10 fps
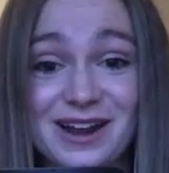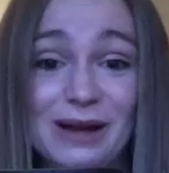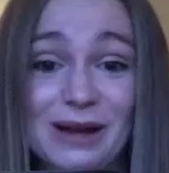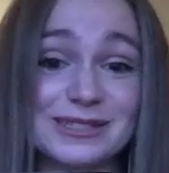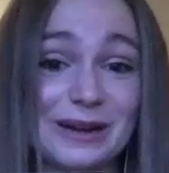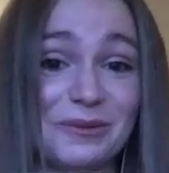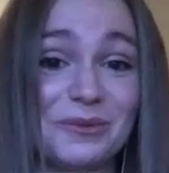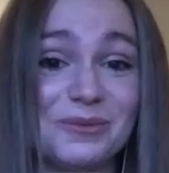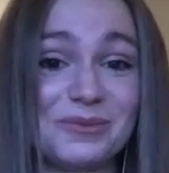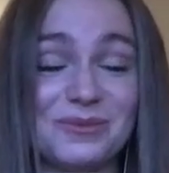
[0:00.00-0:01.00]
I was
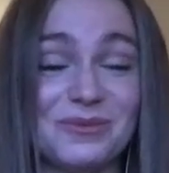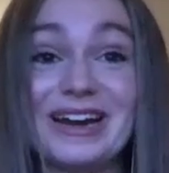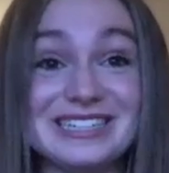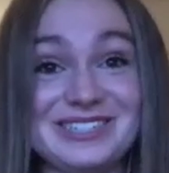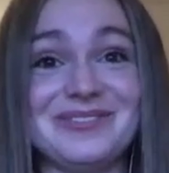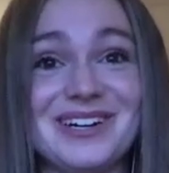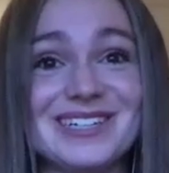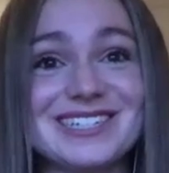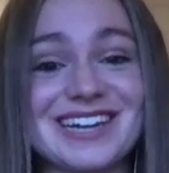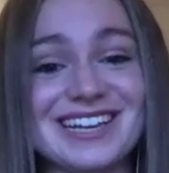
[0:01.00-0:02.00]
out way too
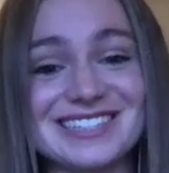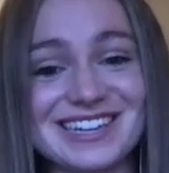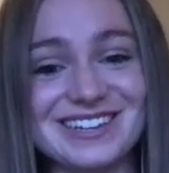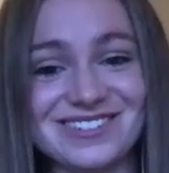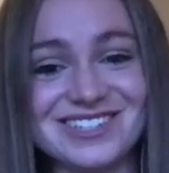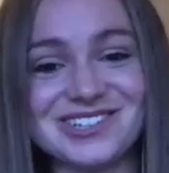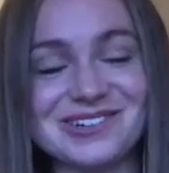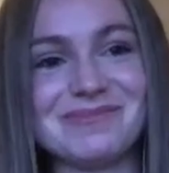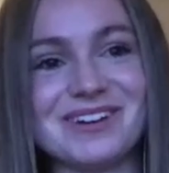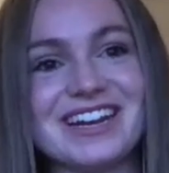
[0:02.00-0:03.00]
much as a uni
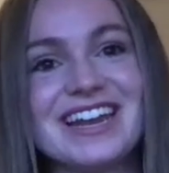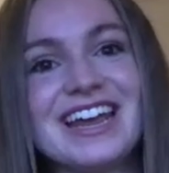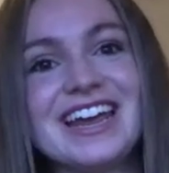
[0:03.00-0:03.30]
student, but